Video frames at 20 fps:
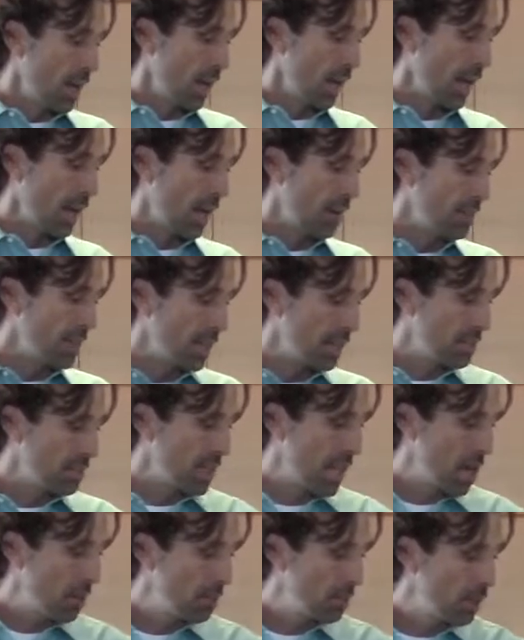And then
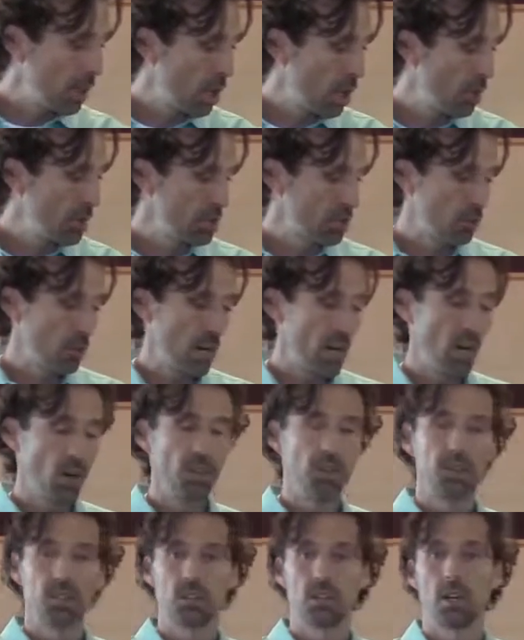down below as
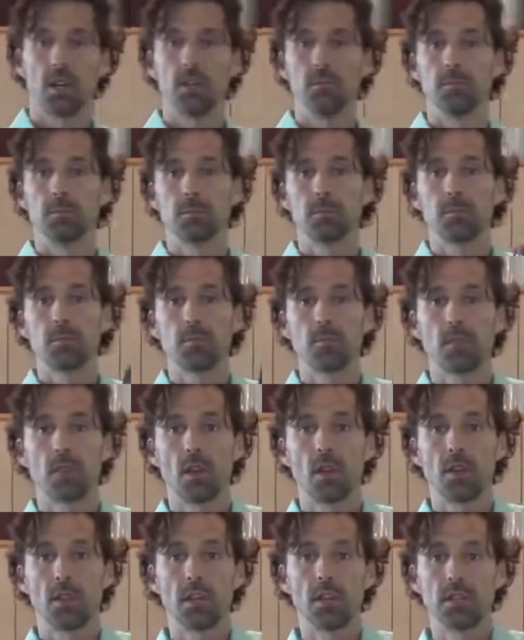well,
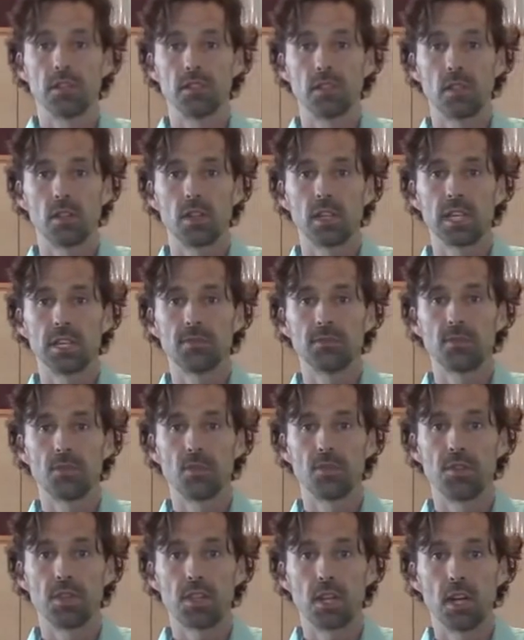there is a link for
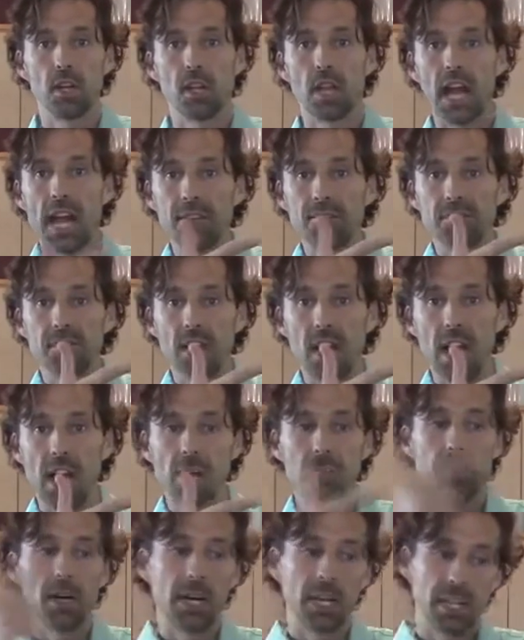the
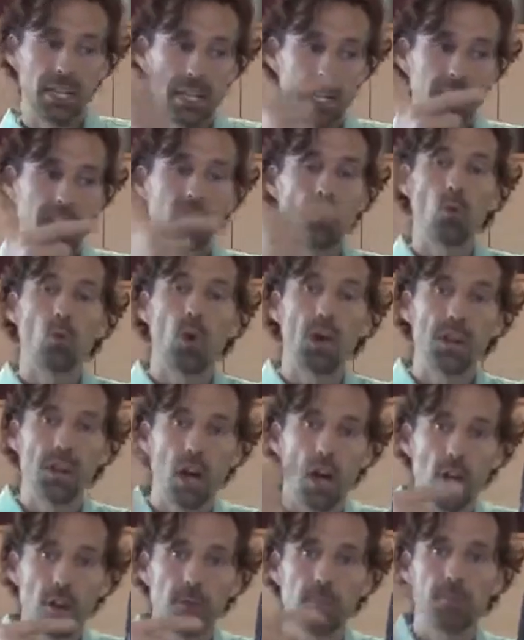Lifezyme. Again,
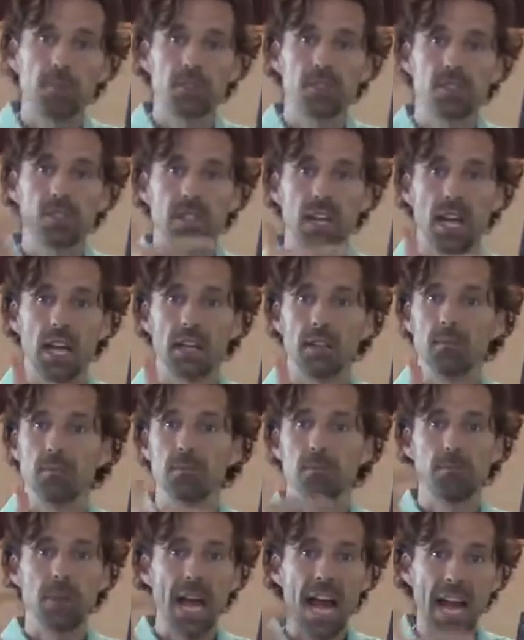
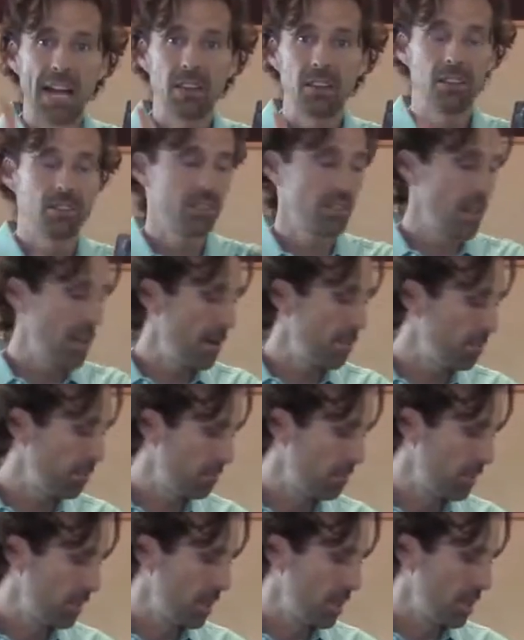100% back this
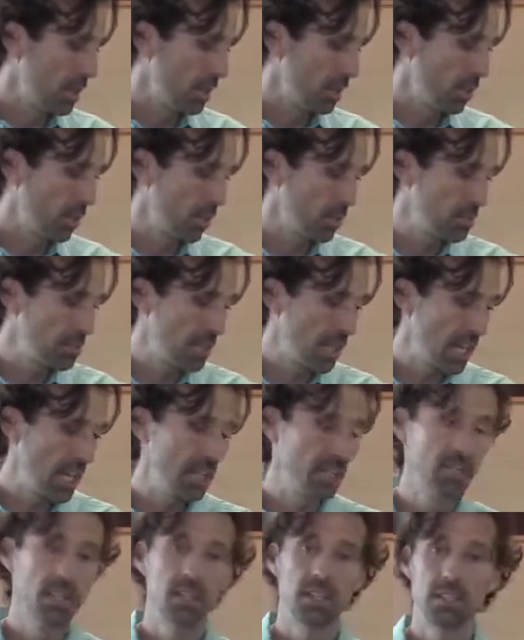up. You know what I'm
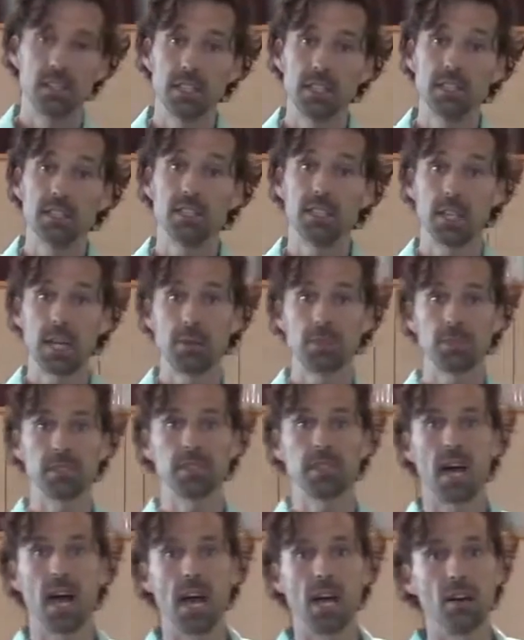saying? DTM
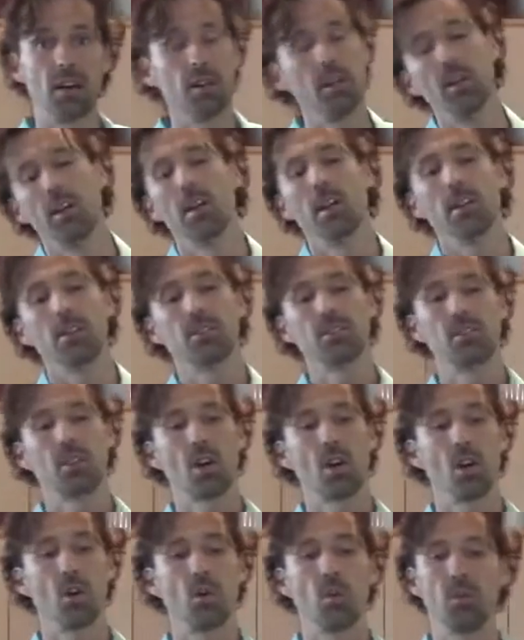style.
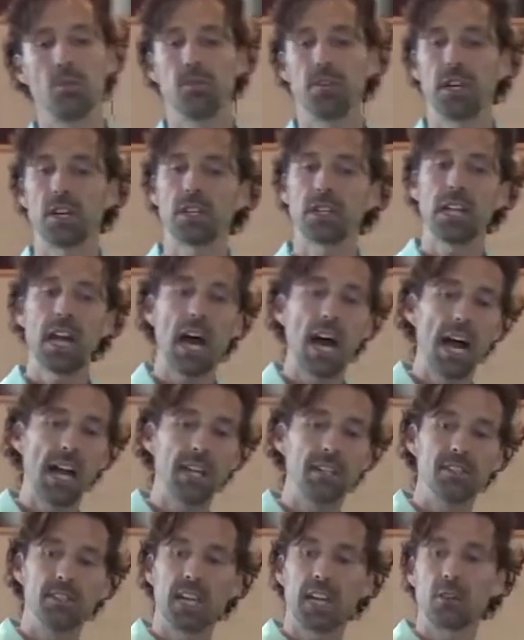So very high
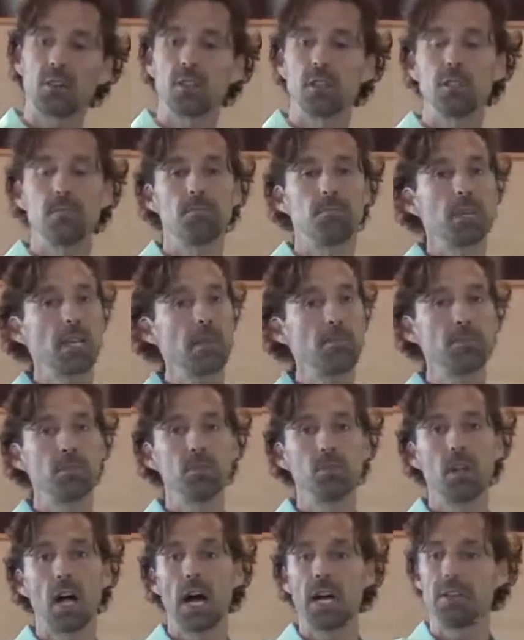integrity
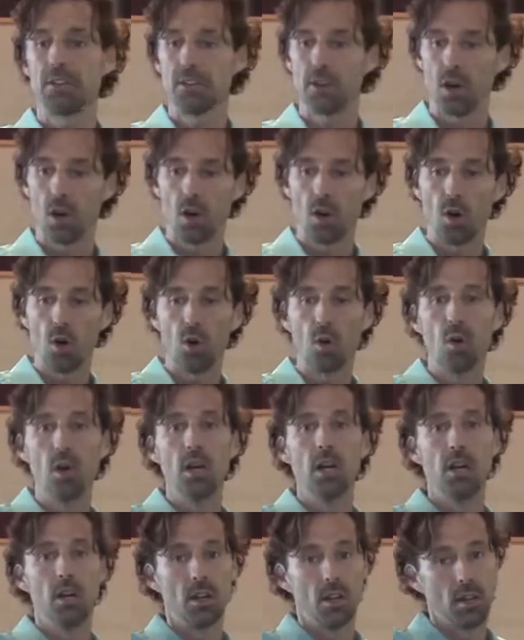people. I know
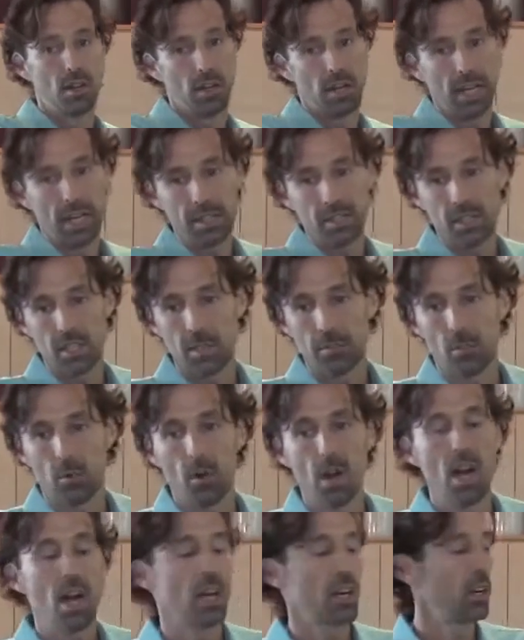Anthony
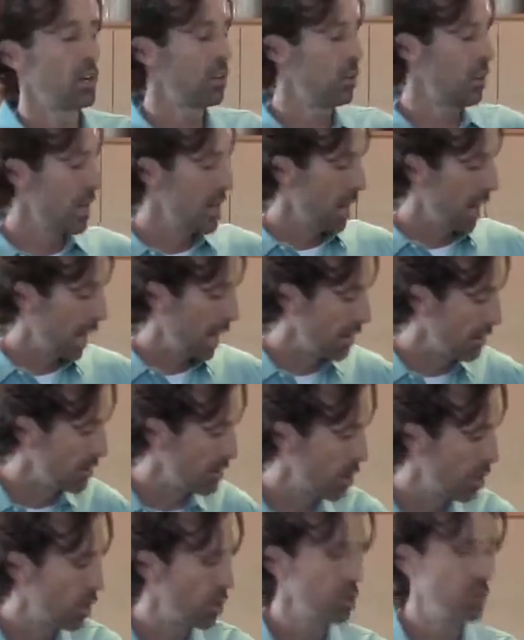Morocco, I
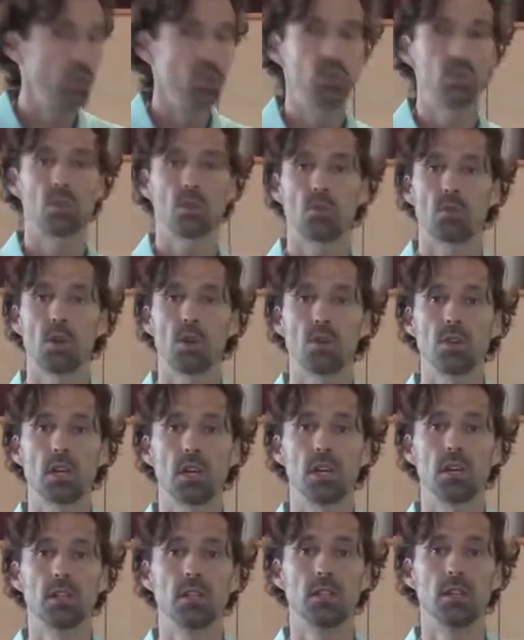know Lou
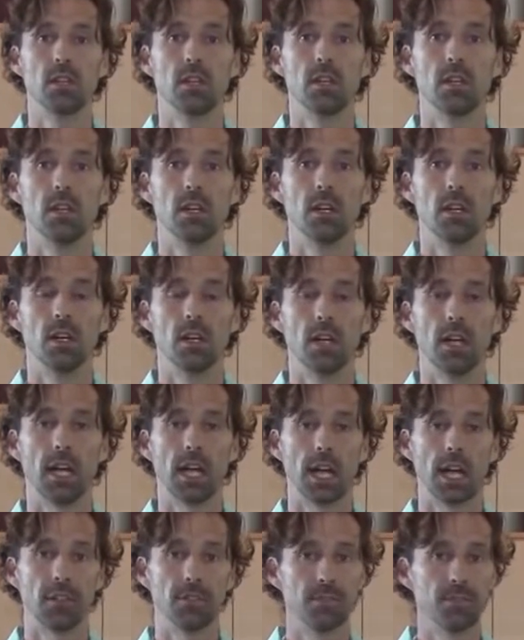Corona
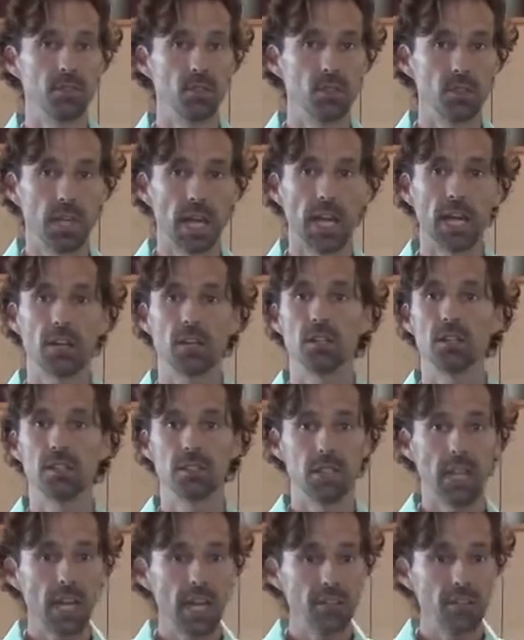and Phil Gaynor
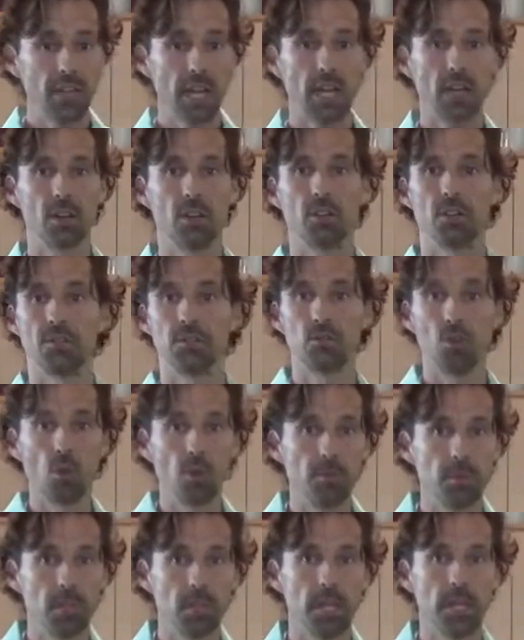and Dave Gaynor, the
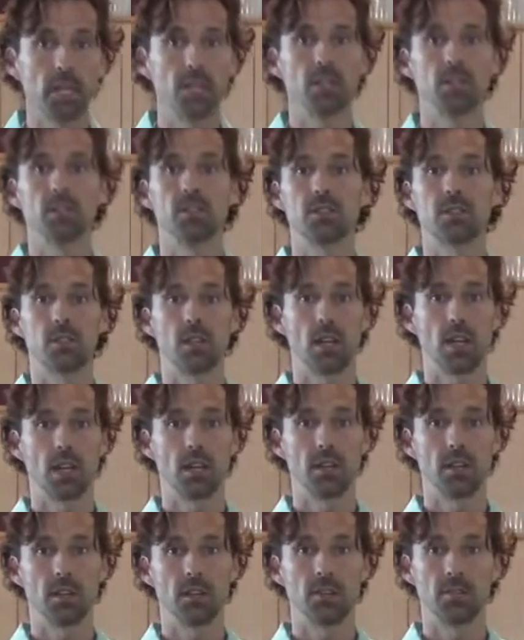formulators
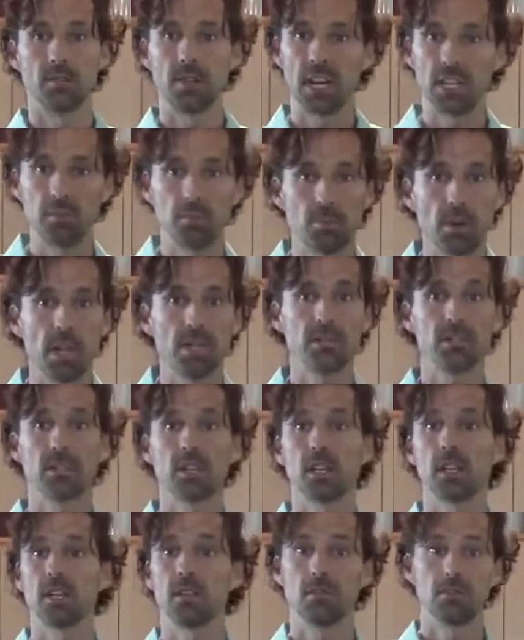and the vice
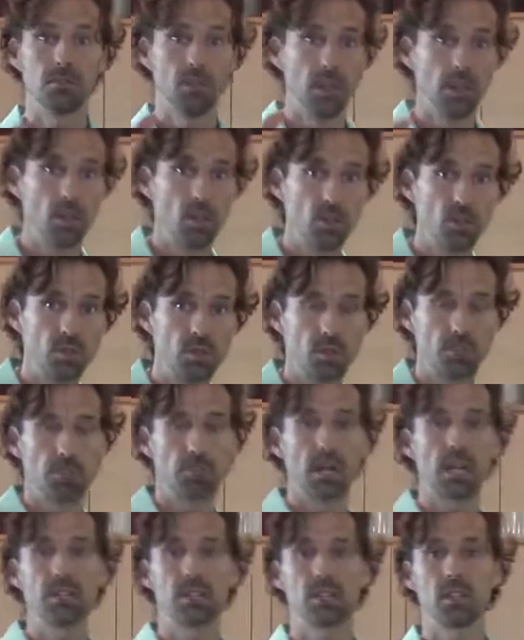president, and Lou's the
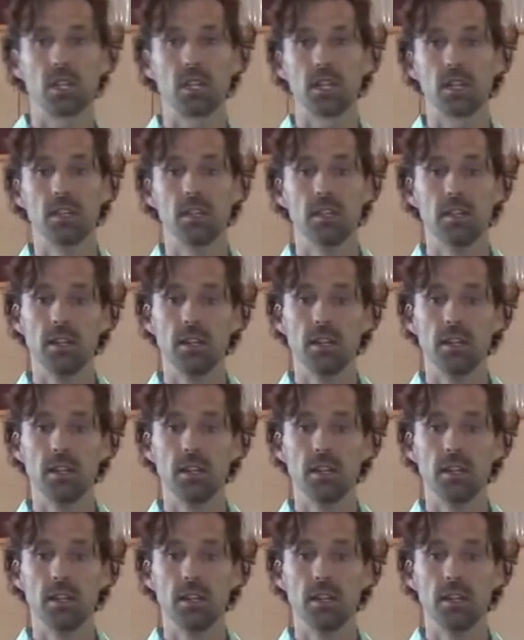president.